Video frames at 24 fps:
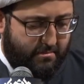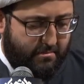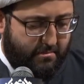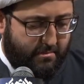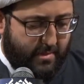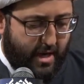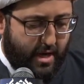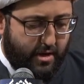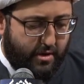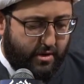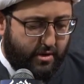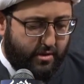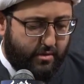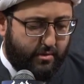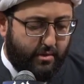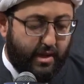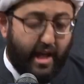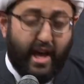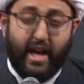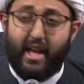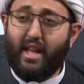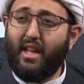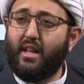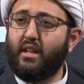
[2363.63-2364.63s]
I don't know.
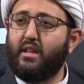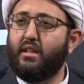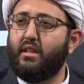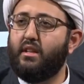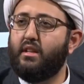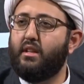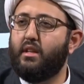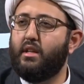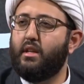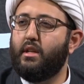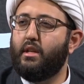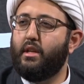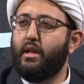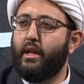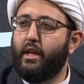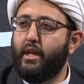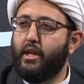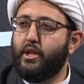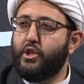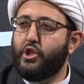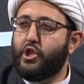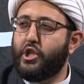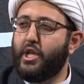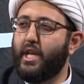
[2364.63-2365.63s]
Lying?
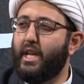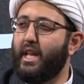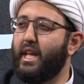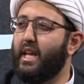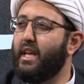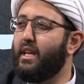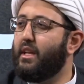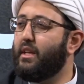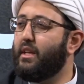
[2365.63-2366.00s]
Cheating?